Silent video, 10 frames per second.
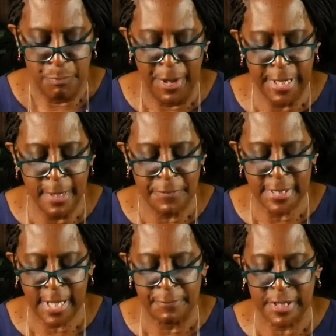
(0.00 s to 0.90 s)
Many of
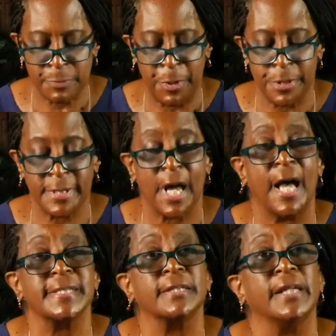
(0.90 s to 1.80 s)
us have experienced
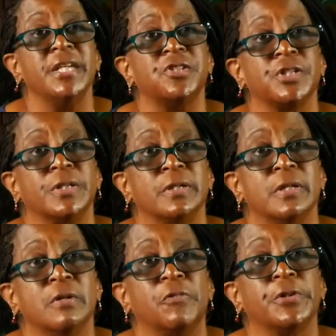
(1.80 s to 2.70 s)
isolation
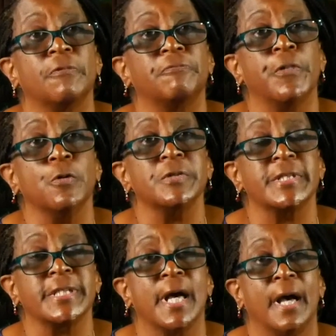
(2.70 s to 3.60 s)
for the
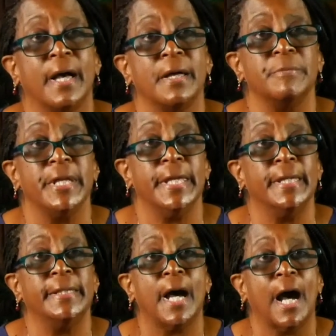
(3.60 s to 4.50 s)
first time
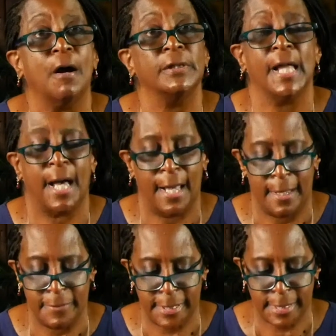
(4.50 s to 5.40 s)
in our
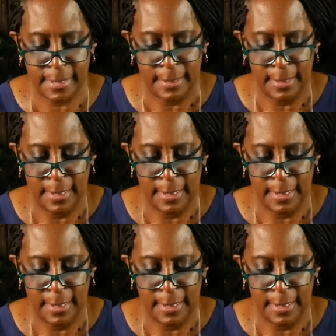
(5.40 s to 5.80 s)
lives.